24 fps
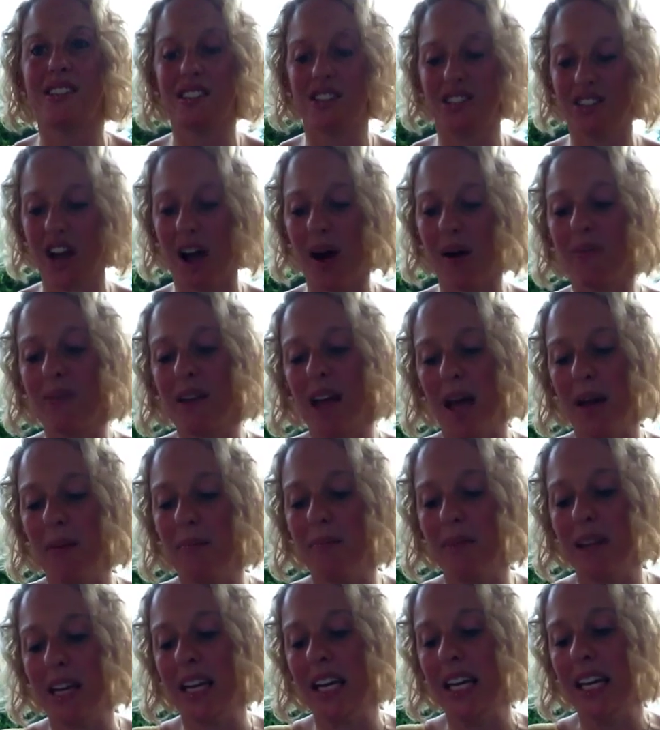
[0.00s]
the job
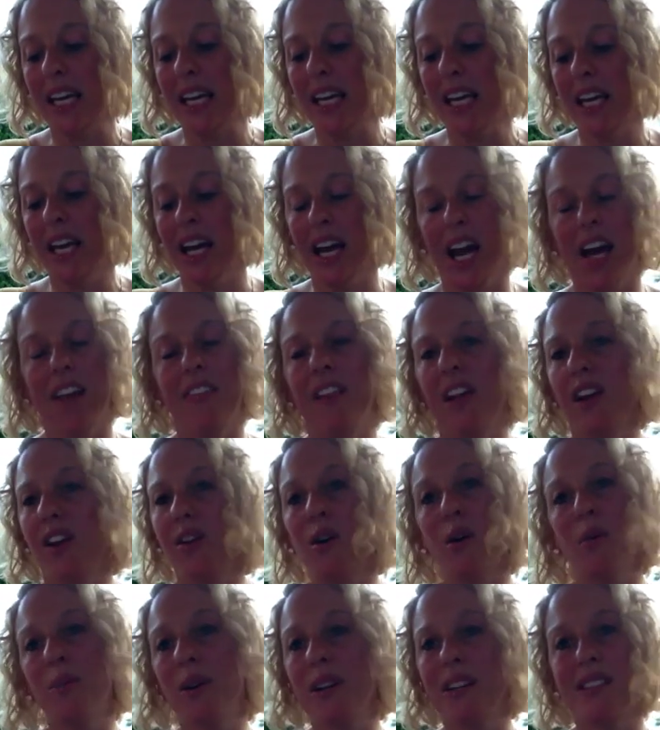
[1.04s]
can be and that
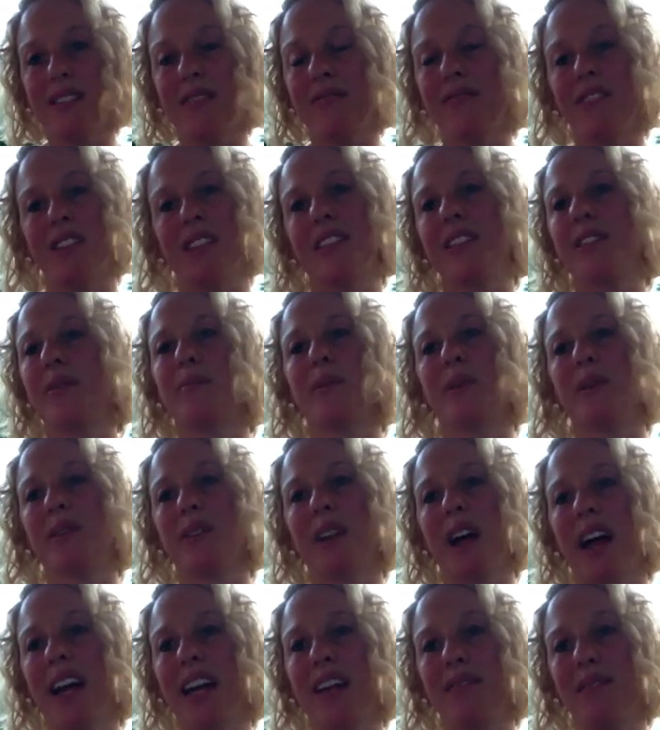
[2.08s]
nobody's invincible,
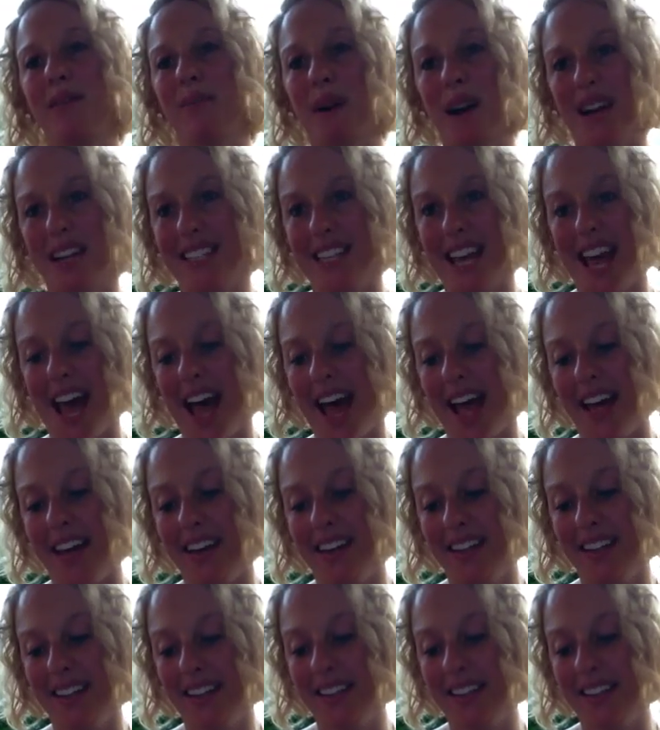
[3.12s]
not even my dad.